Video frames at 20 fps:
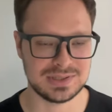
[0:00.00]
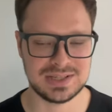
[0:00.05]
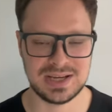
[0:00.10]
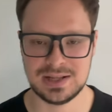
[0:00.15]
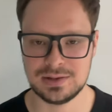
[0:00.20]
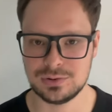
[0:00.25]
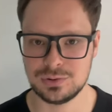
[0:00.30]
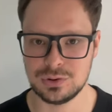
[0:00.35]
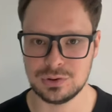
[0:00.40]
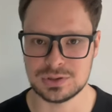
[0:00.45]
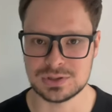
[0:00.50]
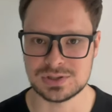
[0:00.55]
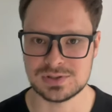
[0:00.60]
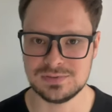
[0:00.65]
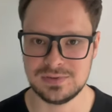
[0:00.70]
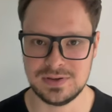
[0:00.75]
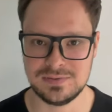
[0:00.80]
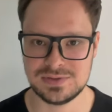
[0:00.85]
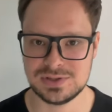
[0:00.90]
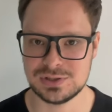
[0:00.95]
ten dollars,
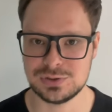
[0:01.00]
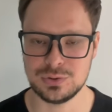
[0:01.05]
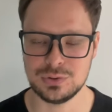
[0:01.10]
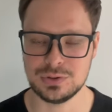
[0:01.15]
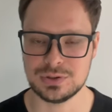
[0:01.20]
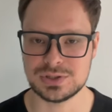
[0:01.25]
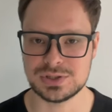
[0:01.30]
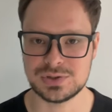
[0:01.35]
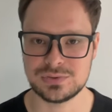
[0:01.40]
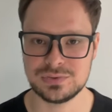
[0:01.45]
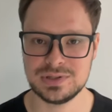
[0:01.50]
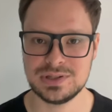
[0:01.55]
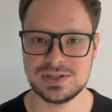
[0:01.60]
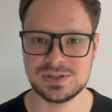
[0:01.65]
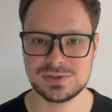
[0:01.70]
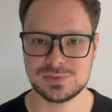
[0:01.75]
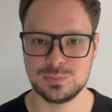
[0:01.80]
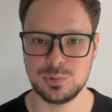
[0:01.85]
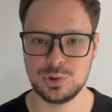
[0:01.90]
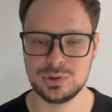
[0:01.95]
fifty dollars, really
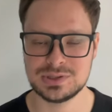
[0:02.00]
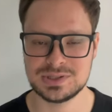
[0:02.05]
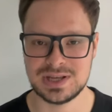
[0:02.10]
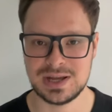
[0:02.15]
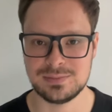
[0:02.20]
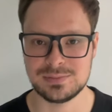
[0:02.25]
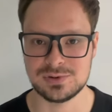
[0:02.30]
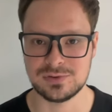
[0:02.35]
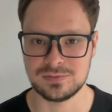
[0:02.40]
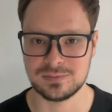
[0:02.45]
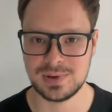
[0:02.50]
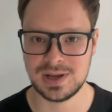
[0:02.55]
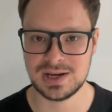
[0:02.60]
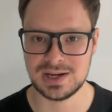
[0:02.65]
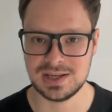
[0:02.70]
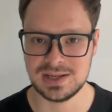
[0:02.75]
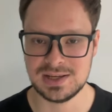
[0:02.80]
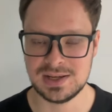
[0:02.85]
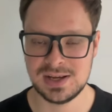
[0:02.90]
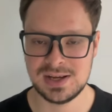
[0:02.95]
small sums of
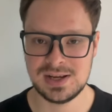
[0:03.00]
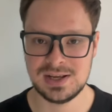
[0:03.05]
money